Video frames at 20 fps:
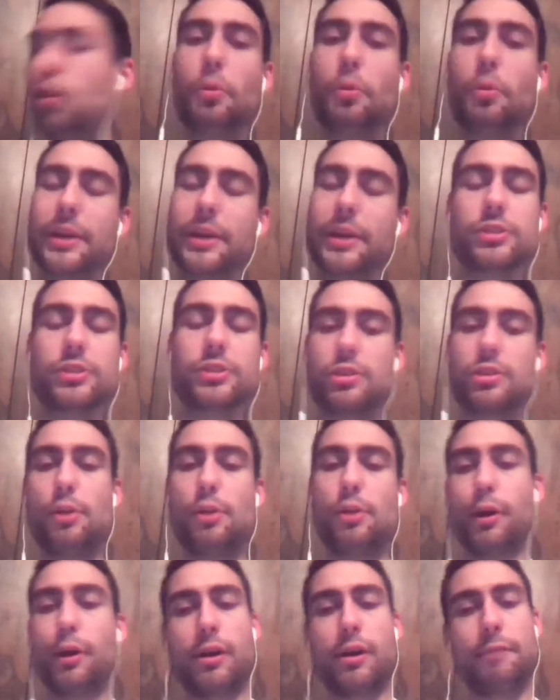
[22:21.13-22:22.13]
many
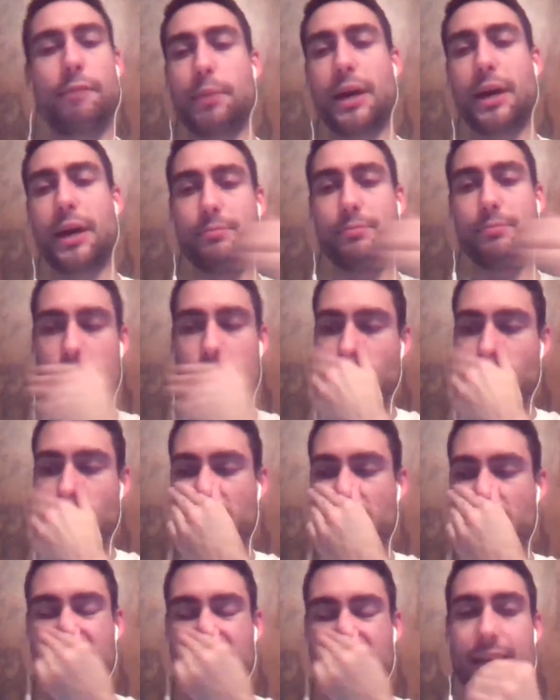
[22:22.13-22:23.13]
slow-mo F-bombs
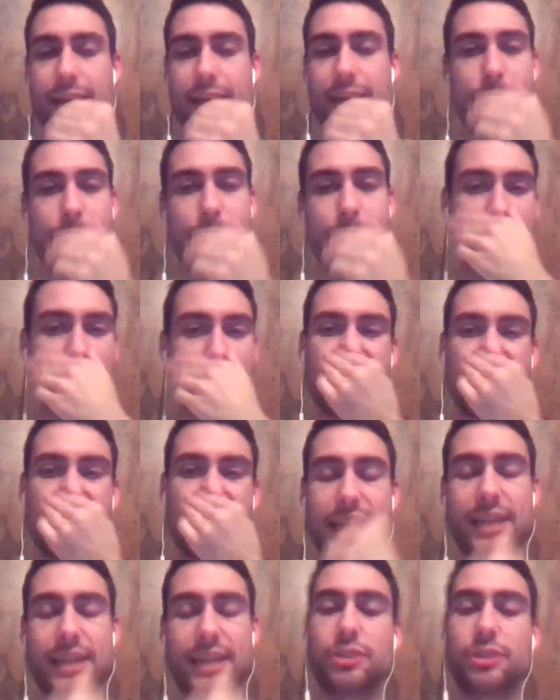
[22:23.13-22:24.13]
all the time. That's all they
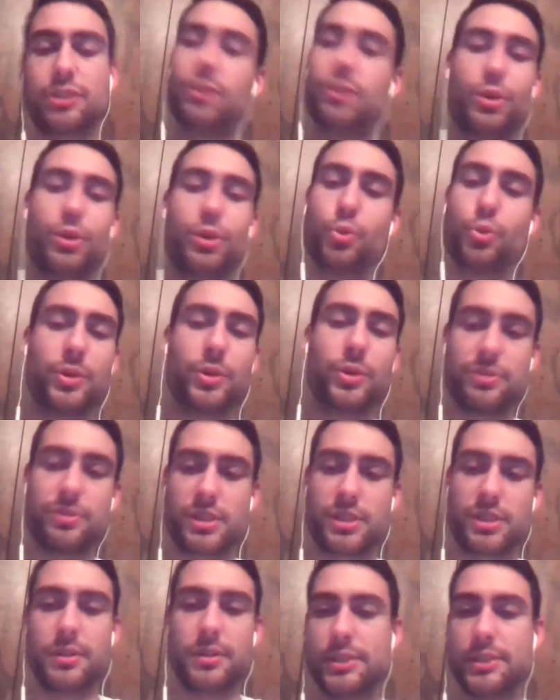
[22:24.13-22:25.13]
catch. During the World
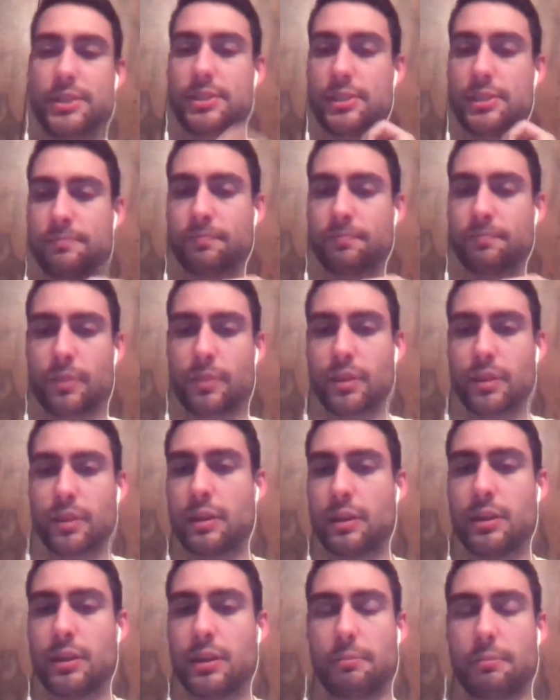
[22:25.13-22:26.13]
Series,
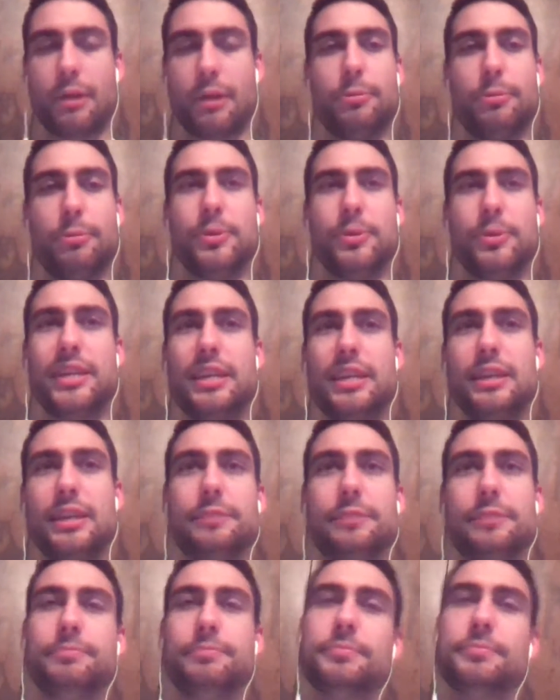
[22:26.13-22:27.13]

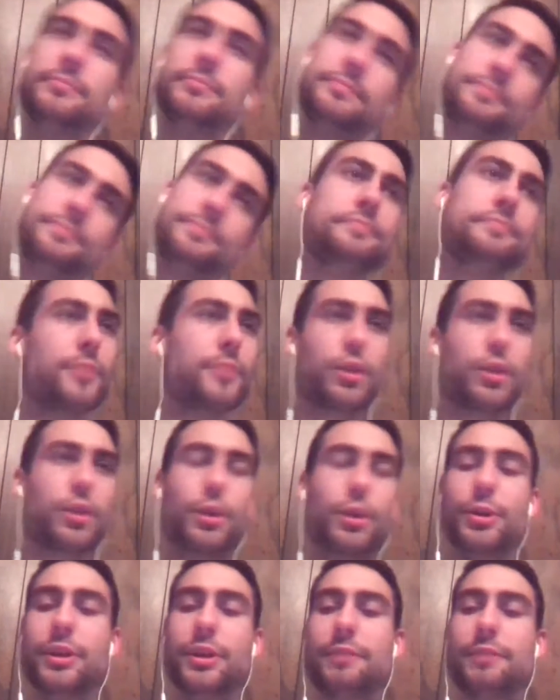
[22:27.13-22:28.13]
probably
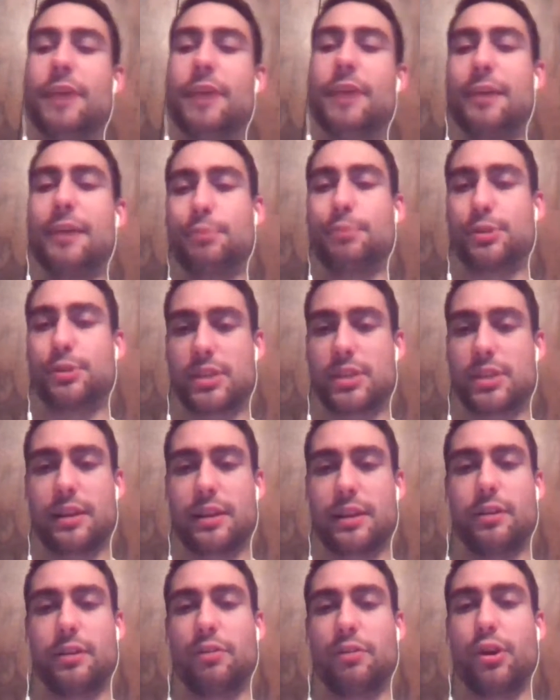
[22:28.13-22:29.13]
35%
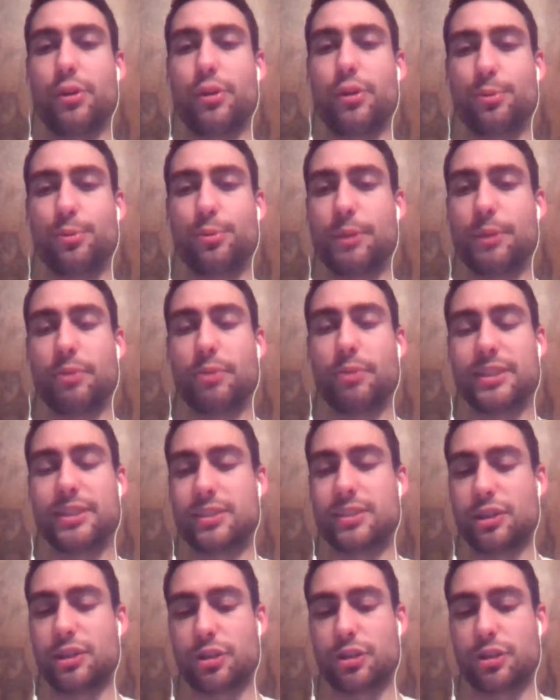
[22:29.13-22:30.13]
of all the replays
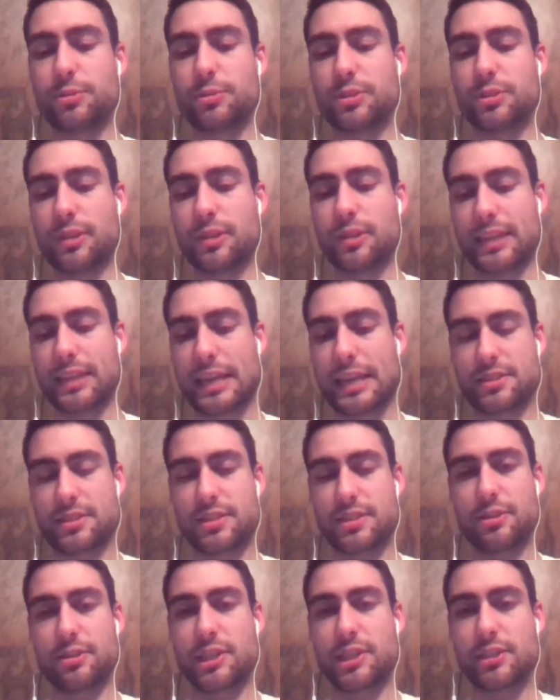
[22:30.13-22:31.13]
they showed during that
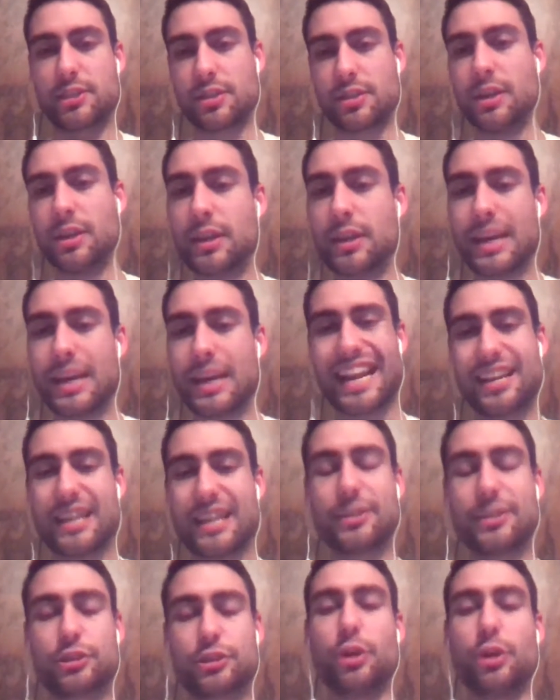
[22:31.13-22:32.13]
series
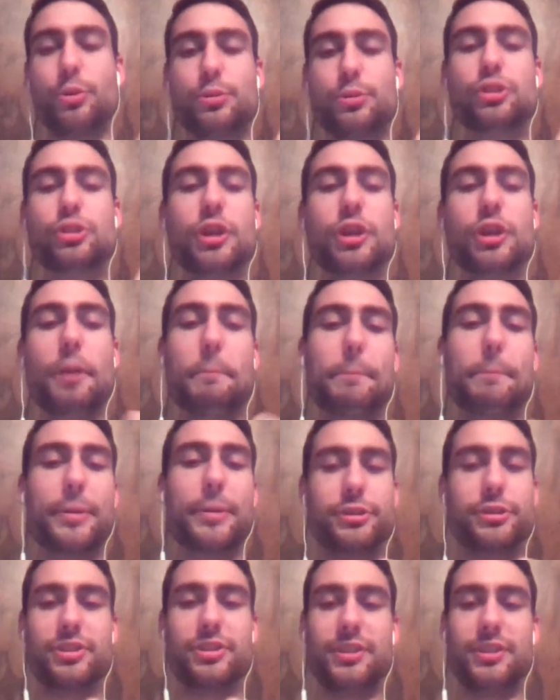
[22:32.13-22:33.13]
showed some
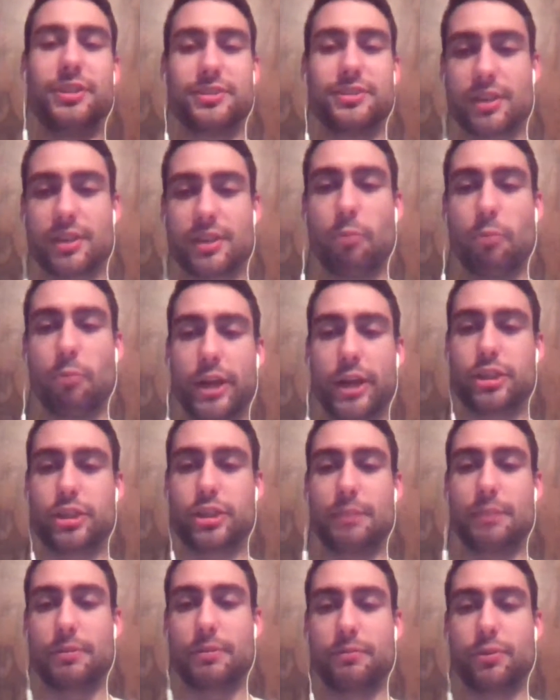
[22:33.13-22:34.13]
person in some way,
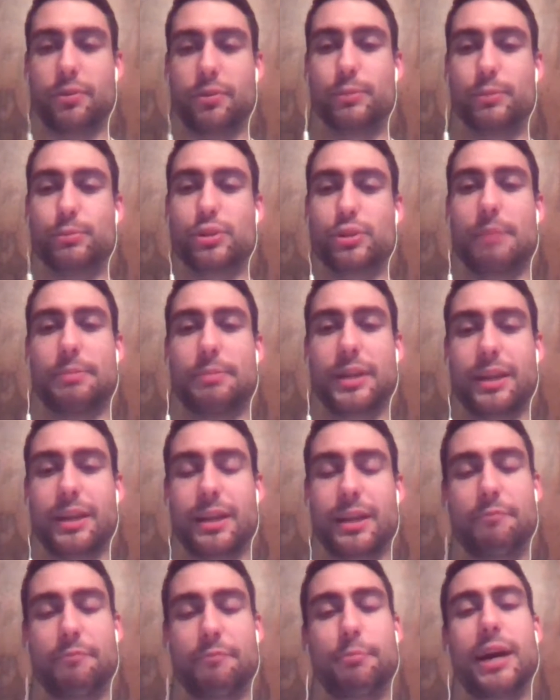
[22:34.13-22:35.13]
shape, or form dropping an
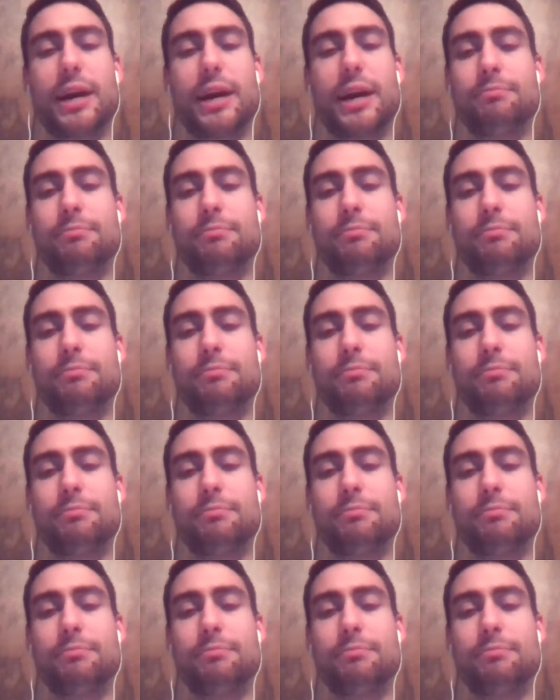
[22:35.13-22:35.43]
F-bomb.